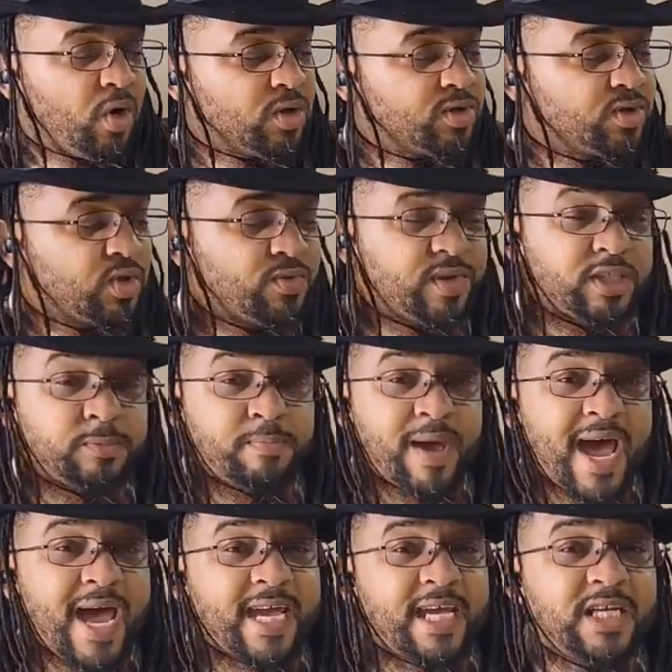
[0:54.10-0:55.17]
Also, this
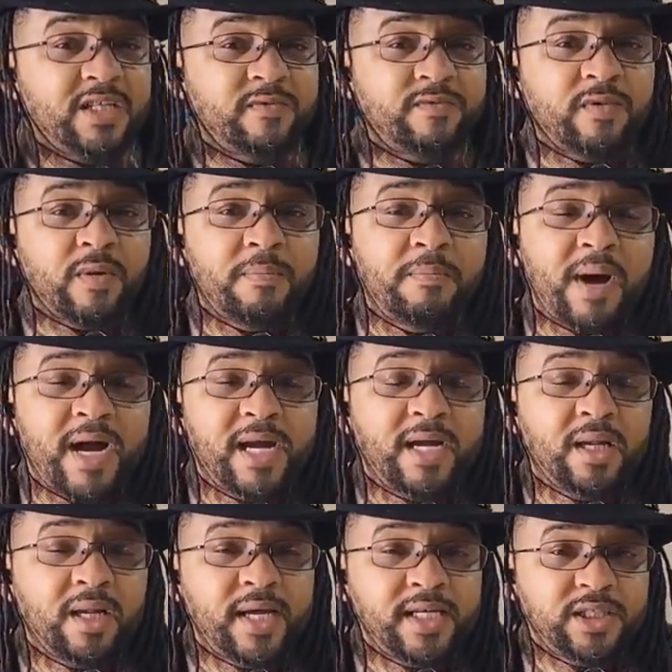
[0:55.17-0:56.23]
bag is from my
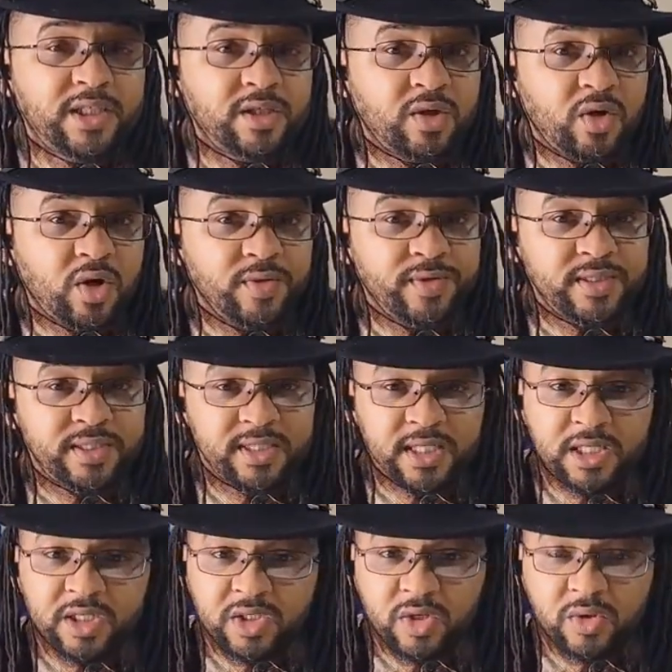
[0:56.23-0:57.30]
collection called the
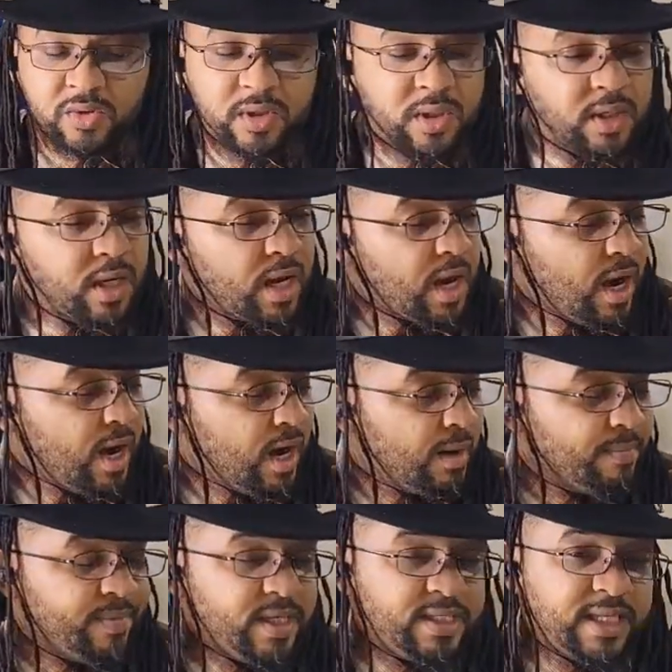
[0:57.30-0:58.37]
City Tote.
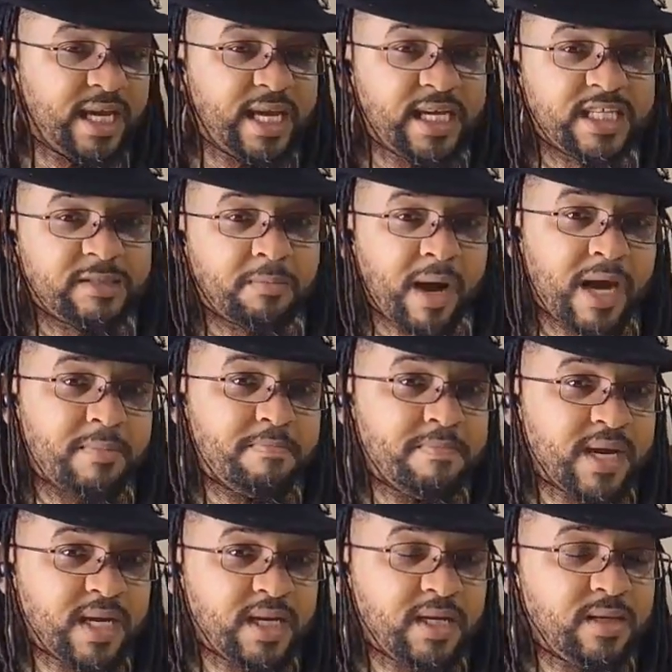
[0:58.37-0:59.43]
This is my
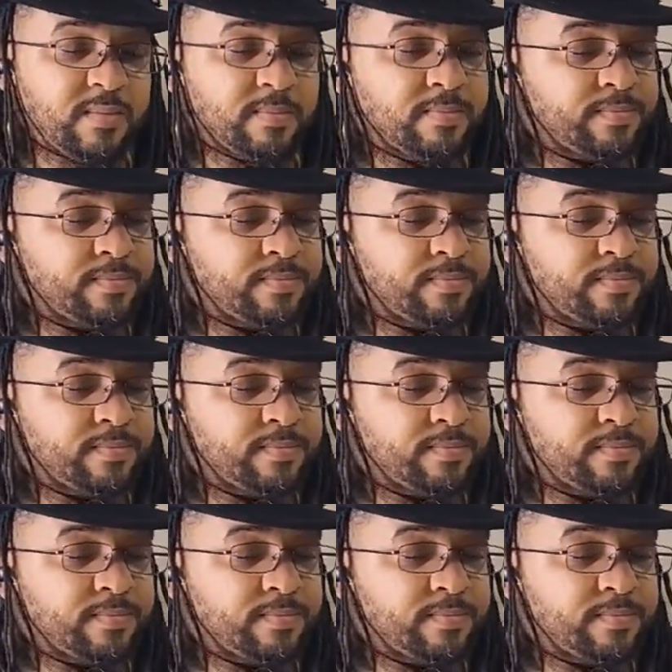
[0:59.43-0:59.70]
mini.